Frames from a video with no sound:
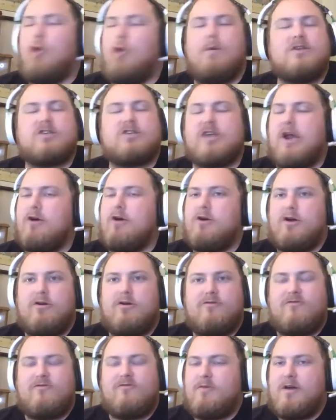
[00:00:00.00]
much
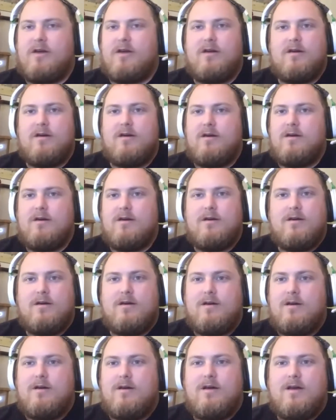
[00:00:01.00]
scarier for me.
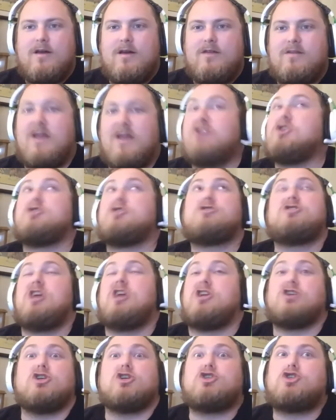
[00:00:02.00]
They just
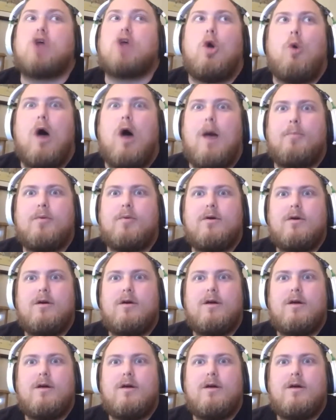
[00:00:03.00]
they just show up.